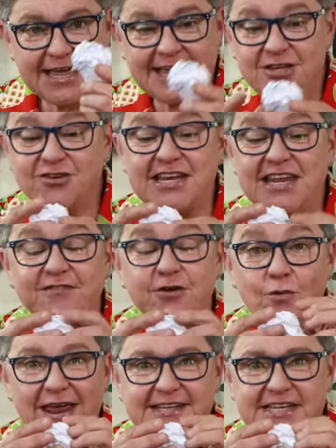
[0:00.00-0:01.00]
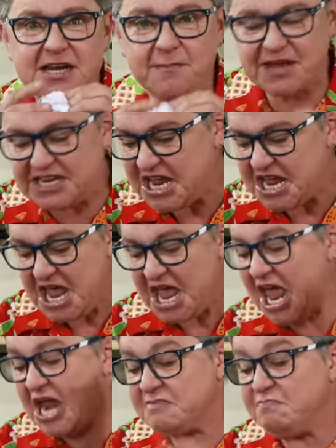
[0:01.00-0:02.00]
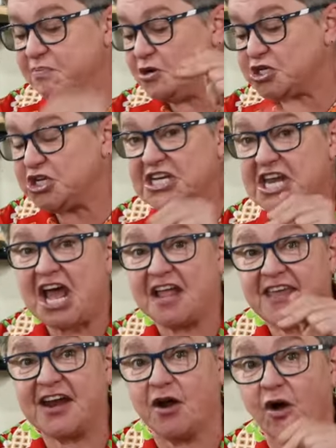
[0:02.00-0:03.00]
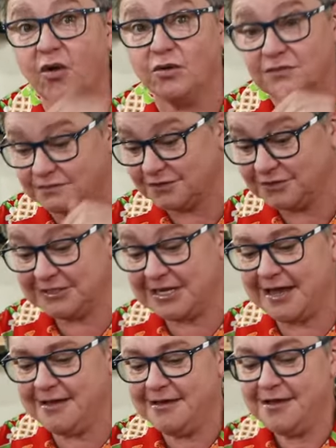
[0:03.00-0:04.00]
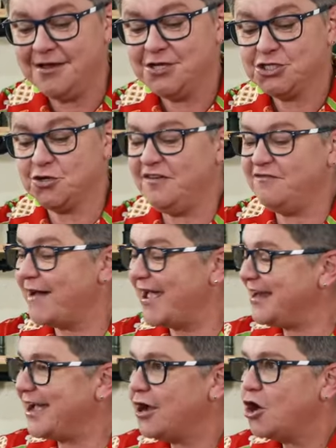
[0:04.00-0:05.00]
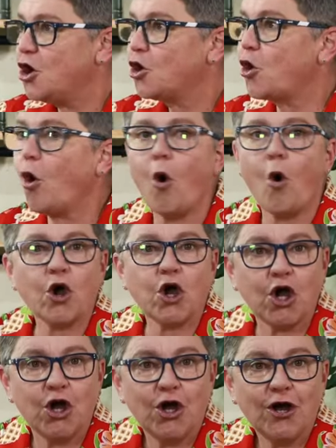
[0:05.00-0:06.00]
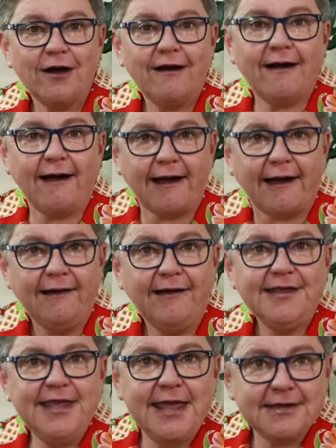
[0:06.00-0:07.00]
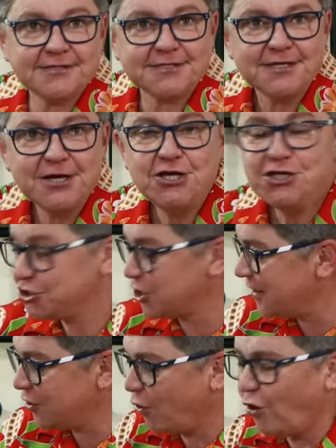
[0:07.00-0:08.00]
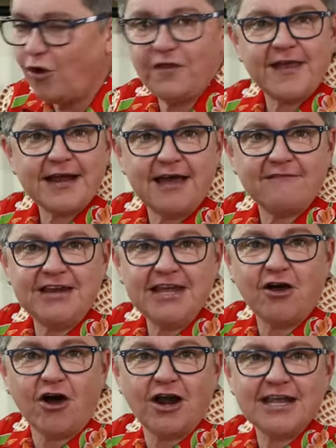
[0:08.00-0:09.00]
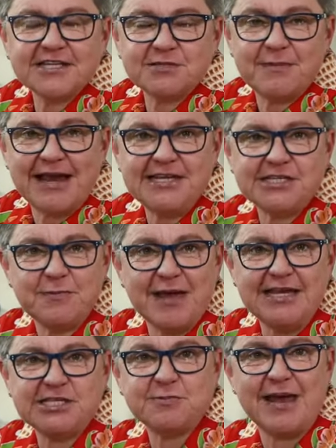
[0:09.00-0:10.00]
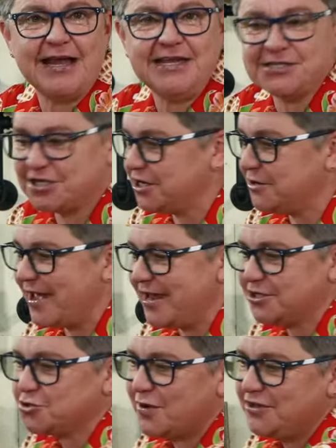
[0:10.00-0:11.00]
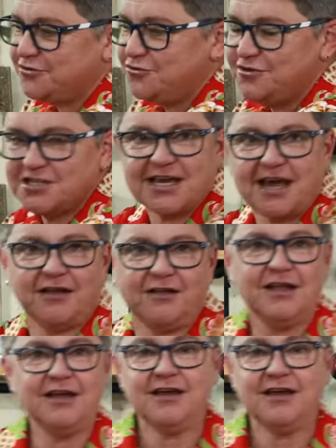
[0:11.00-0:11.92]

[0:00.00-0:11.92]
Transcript: You can even wet it a bit and push it down that hole. Okay, so we've made a cork. Ha! Yes! So that all that lovely garlic smelly is going to make its way through the tunnel.